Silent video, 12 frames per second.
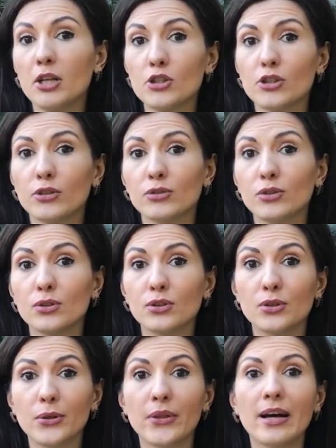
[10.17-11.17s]
Blockchain
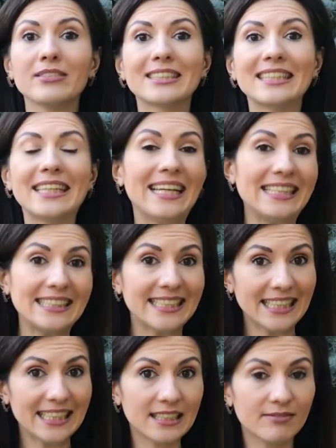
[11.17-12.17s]
Cruise
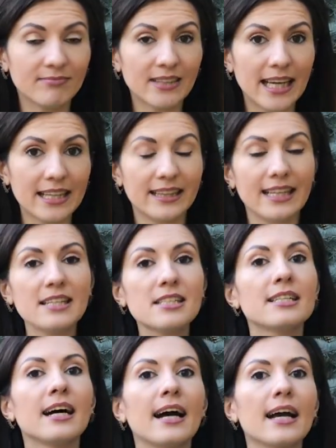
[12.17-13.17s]
2018. At
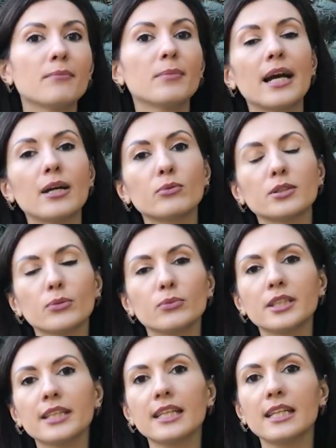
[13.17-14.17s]
that time I was
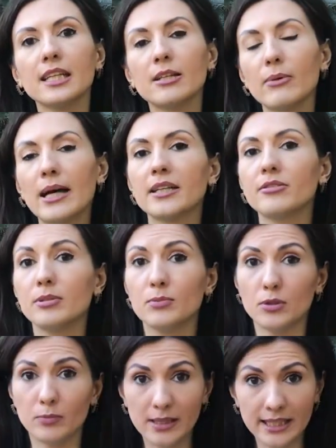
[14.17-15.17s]
working in one
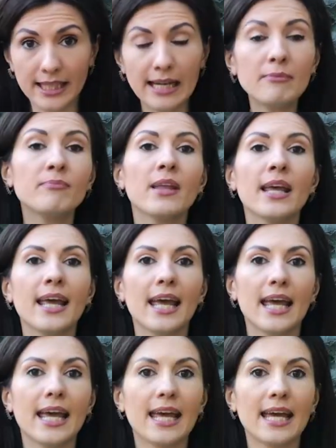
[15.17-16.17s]
crypto media,
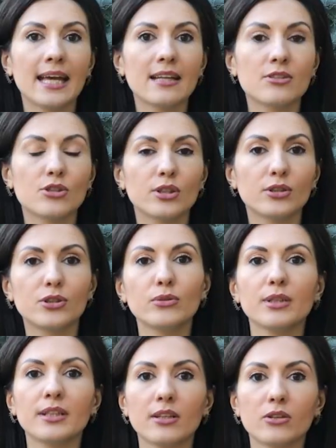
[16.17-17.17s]
and
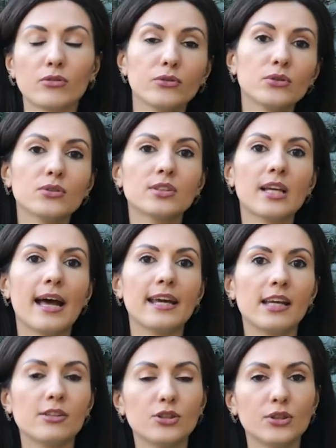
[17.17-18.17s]
during that cruise
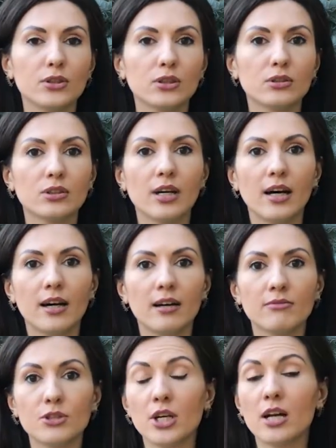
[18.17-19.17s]
I interviewed
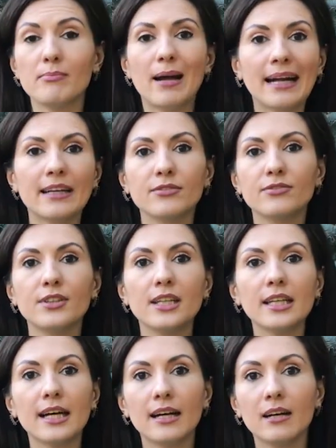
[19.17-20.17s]
John
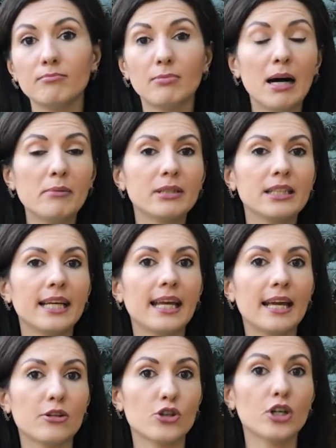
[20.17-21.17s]
McAfee, Bobby
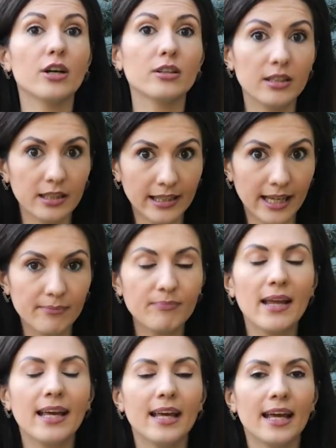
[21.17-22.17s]
Lee and Charlie Lee.